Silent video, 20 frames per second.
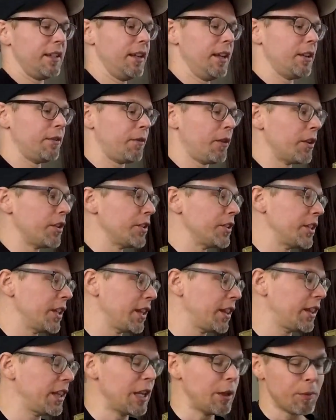as far as the
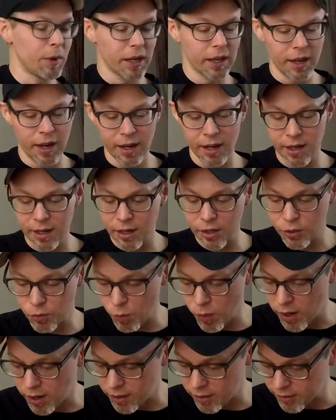theming on it as
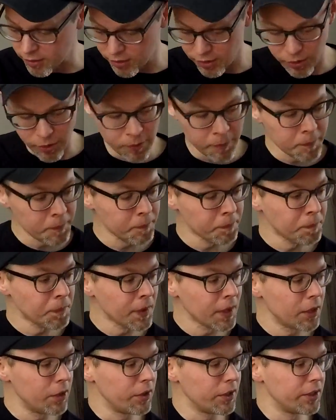well. So
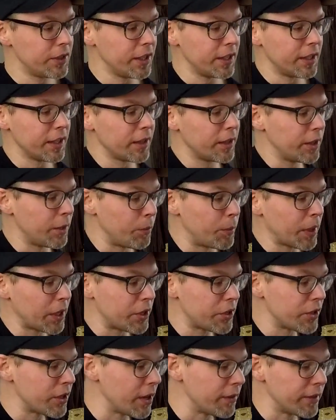you can see the
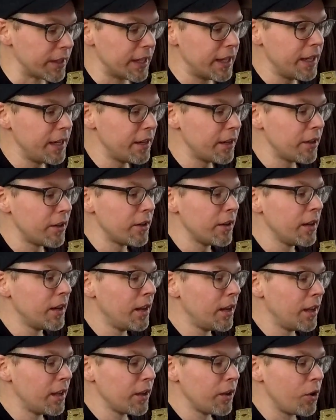picture of it here,
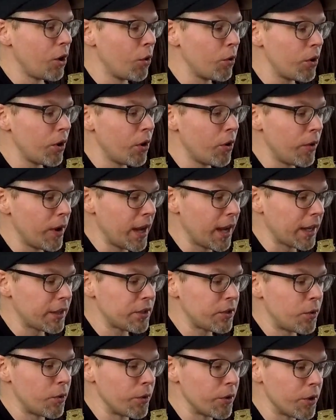Coco X
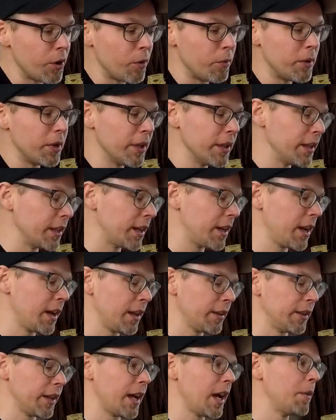Cordoba,
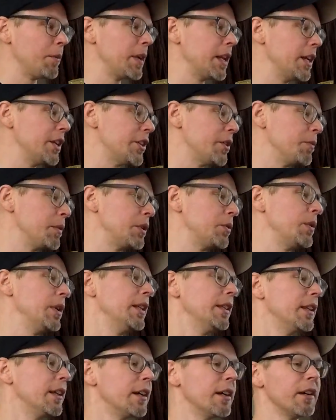the combination
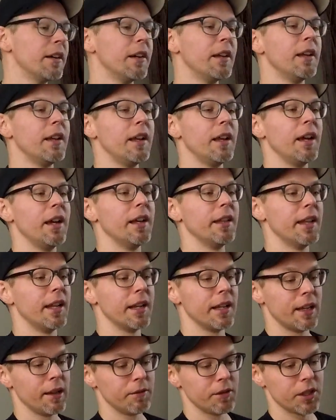between there, and then
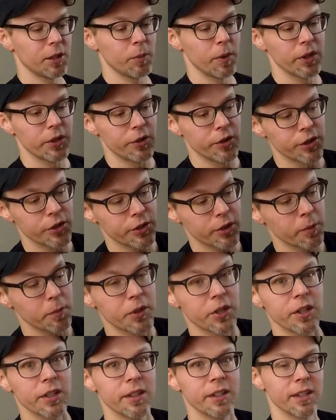it gives some other
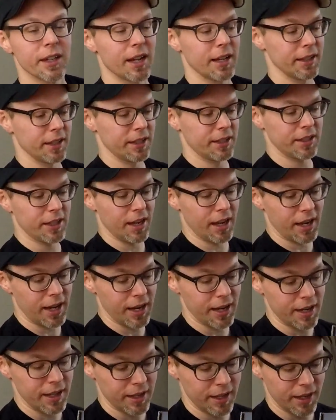descriptions on the
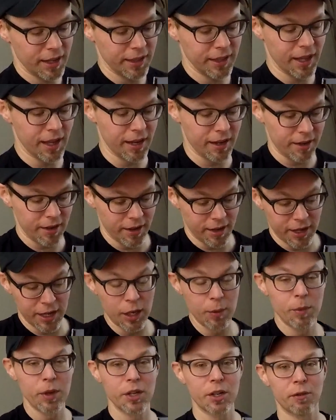side, and then an
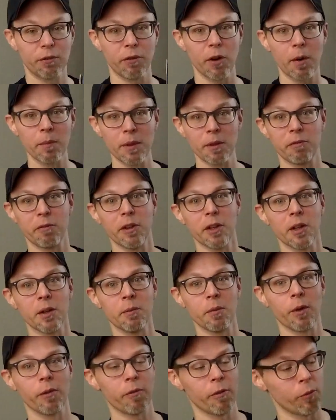image from the
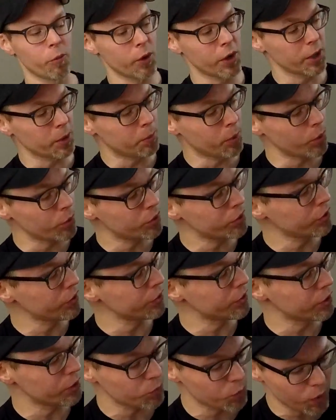film or from one of the
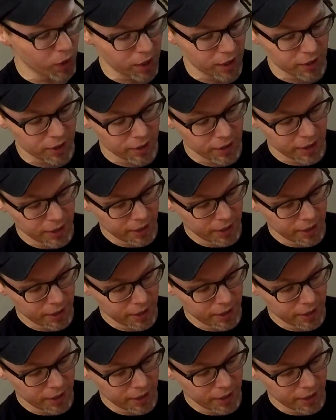posters as well